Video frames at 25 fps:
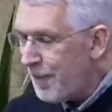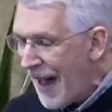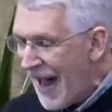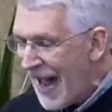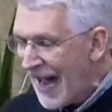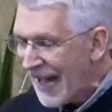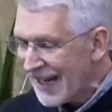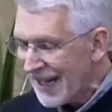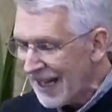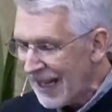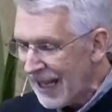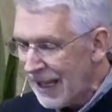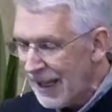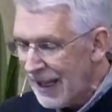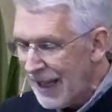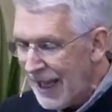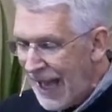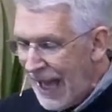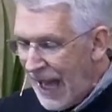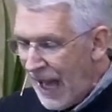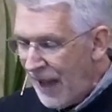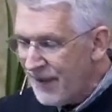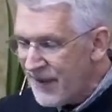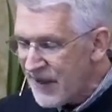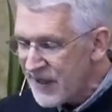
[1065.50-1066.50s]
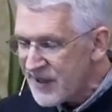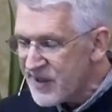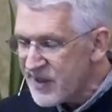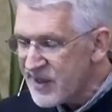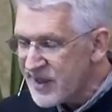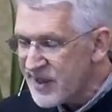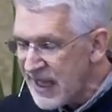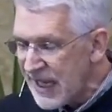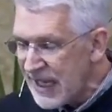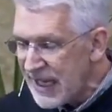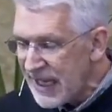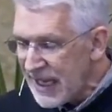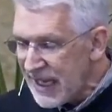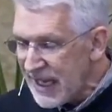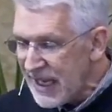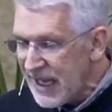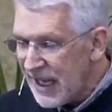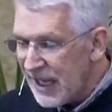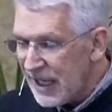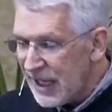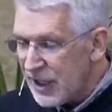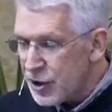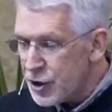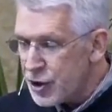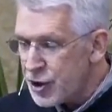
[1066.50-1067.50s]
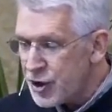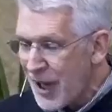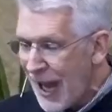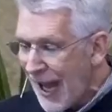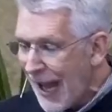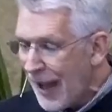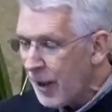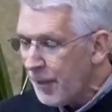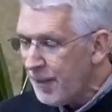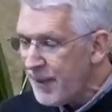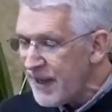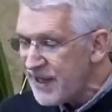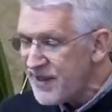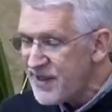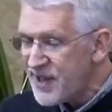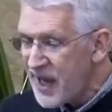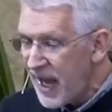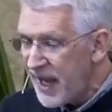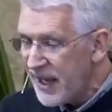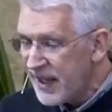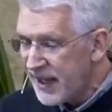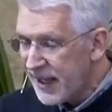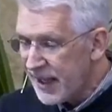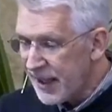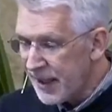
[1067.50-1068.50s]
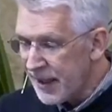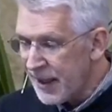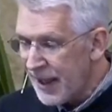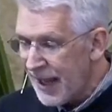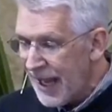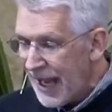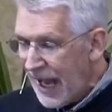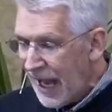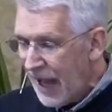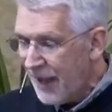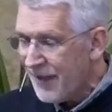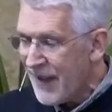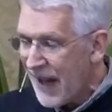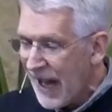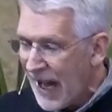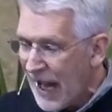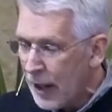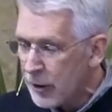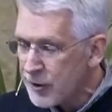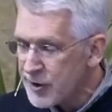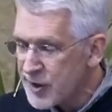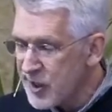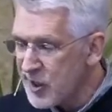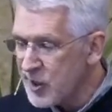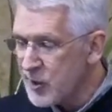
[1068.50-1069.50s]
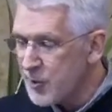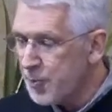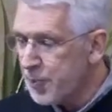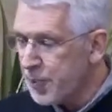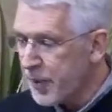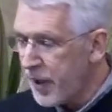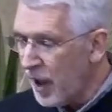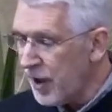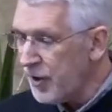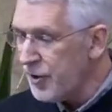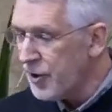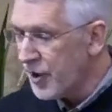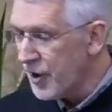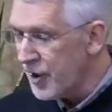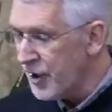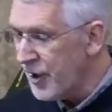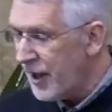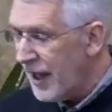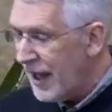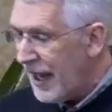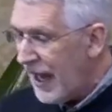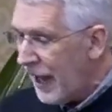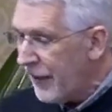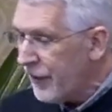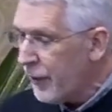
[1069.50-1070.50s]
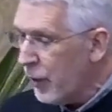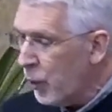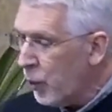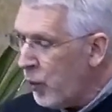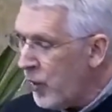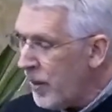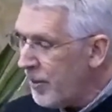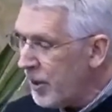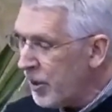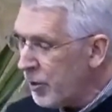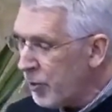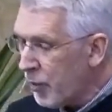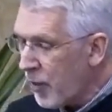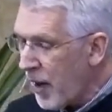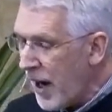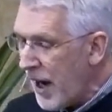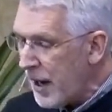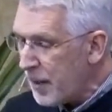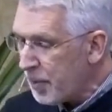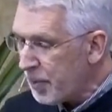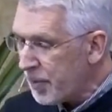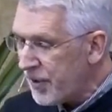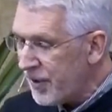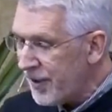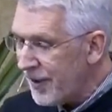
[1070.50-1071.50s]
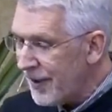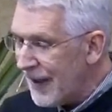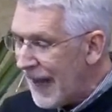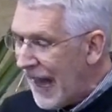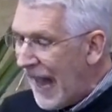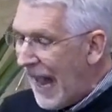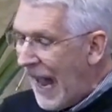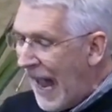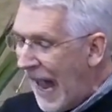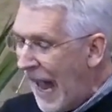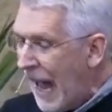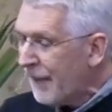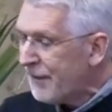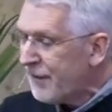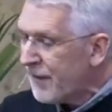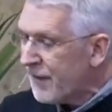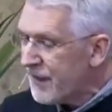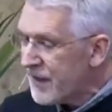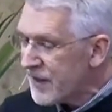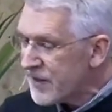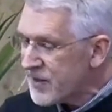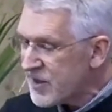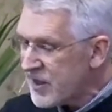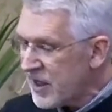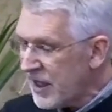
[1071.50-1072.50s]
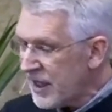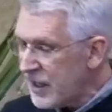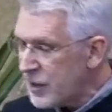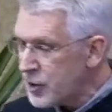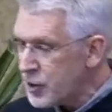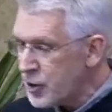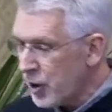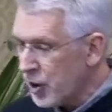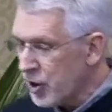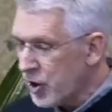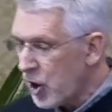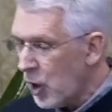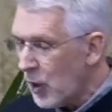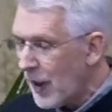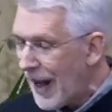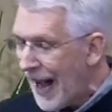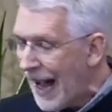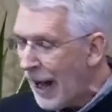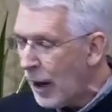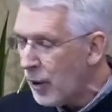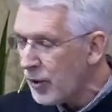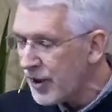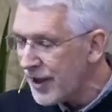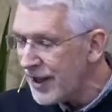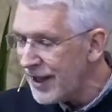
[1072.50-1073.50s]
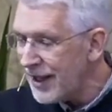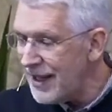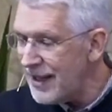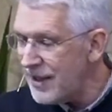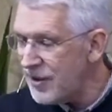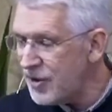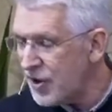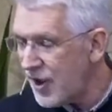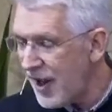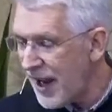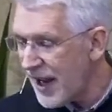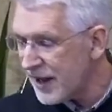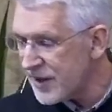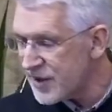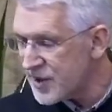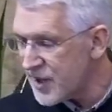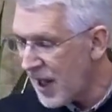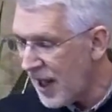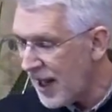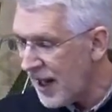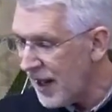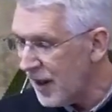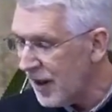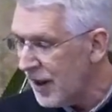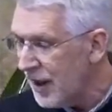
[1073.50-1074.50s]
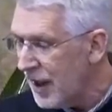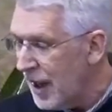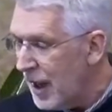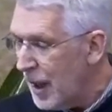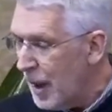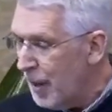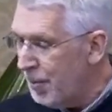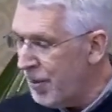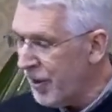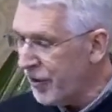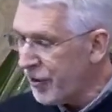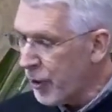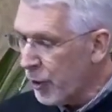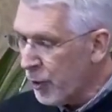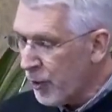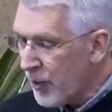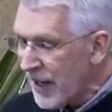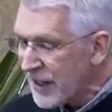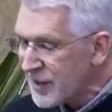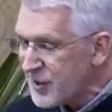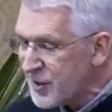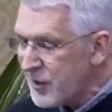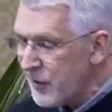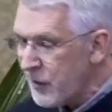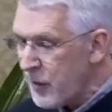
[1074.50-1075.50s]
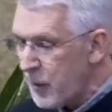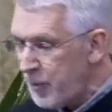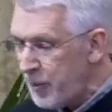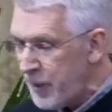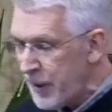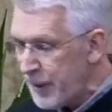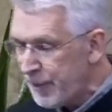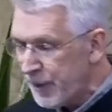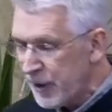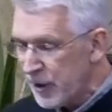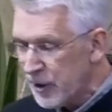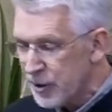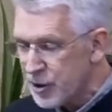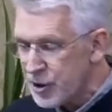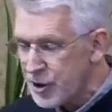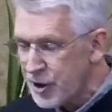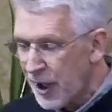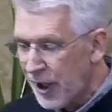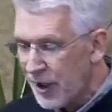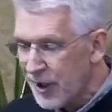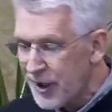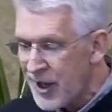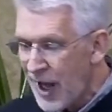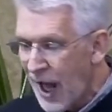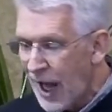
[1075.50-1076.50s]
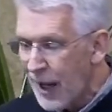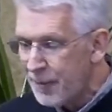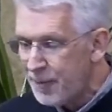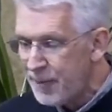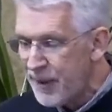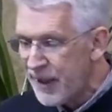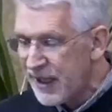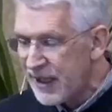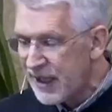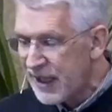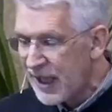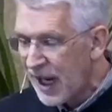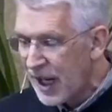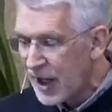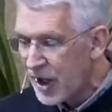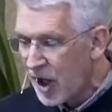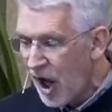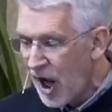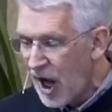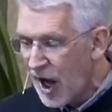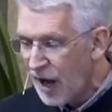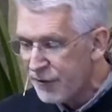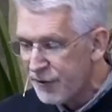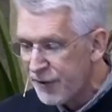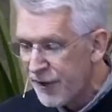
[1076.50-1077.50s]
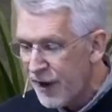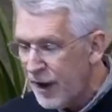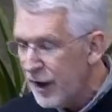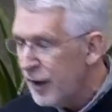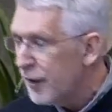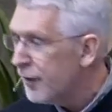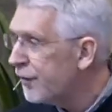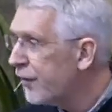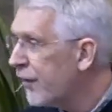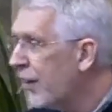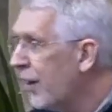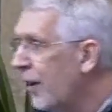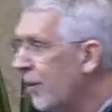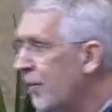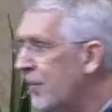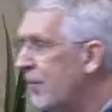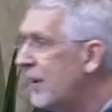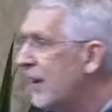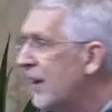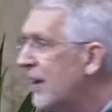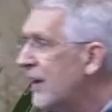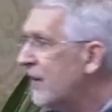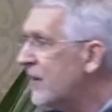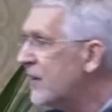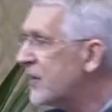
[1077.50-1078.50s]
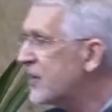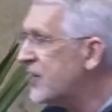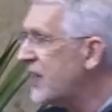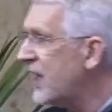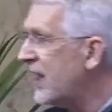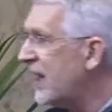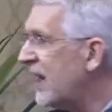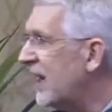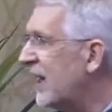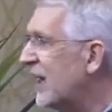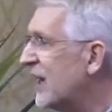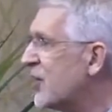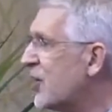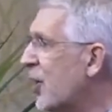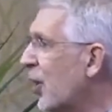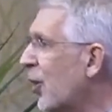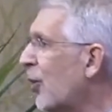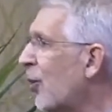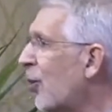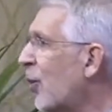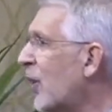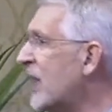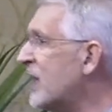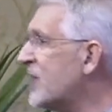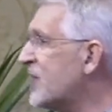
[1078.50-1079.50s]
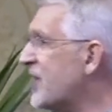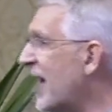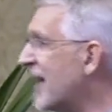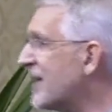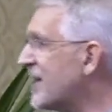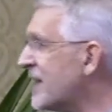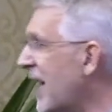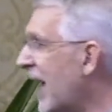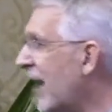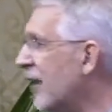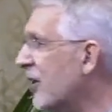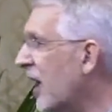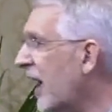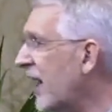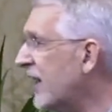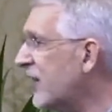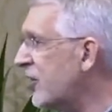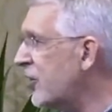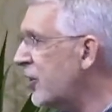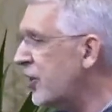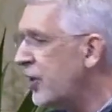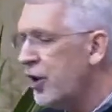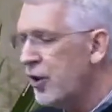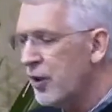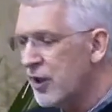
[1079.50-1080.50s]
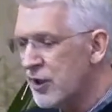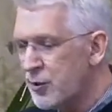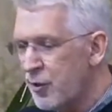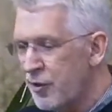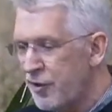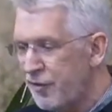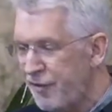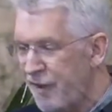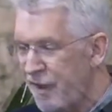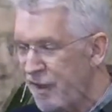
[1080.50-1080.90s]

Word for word: battle, and the city shall be taken, and the houses plundered, and the women raped. Half of the city shall go out into exile, but the rest of the people shall not be cut off from the city. So, what does that sound like to you as we